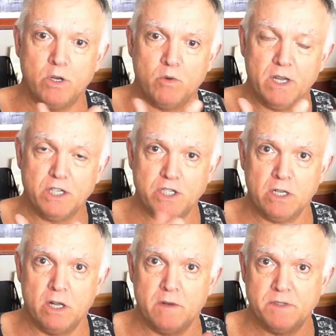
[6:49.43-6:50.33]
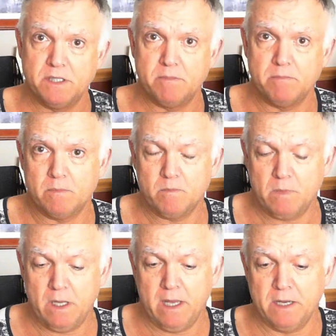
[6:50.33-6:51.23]
kitchen gloves,
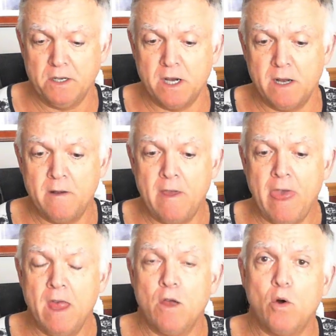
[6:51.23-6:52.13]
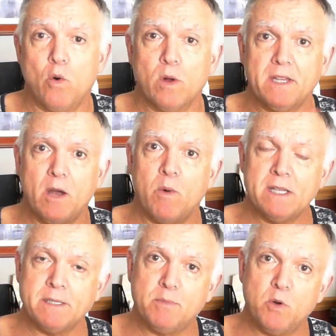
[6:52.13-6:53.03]
and what that
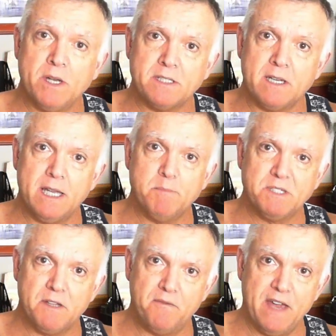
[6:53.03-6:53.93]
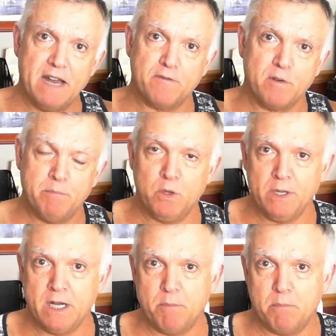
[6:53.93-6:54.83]
winds up doing is it keeps the fat from
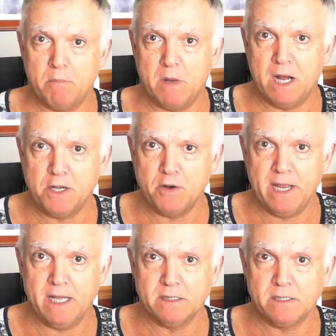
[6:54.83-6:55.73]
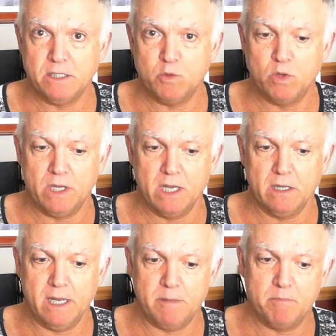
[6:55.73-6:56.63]
building up on your hands. You will get
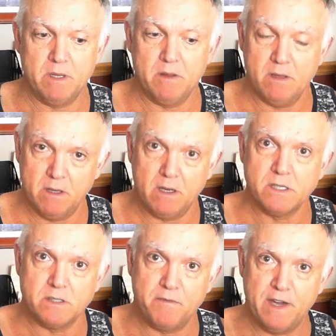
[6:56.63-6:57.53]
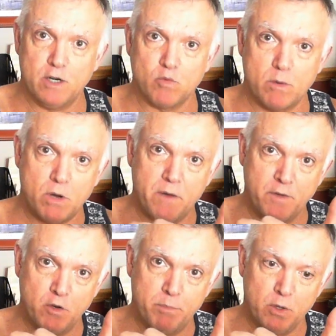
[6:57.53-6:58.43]
because the fat will rub off
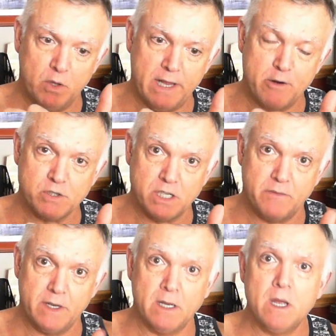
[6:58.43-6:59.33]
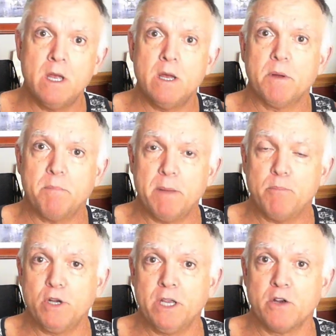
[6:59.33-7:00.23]
and you'll build layers of it. But by
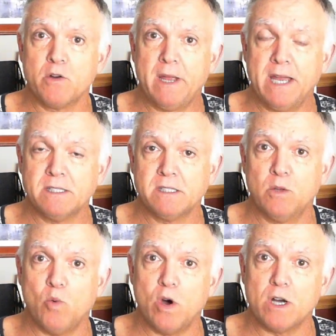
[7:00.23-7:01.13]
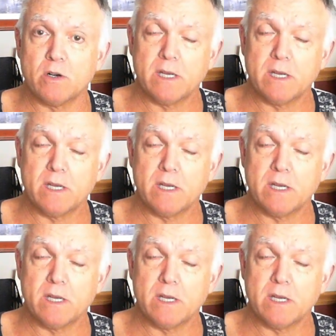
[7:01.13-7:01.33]
putting your hands in the water,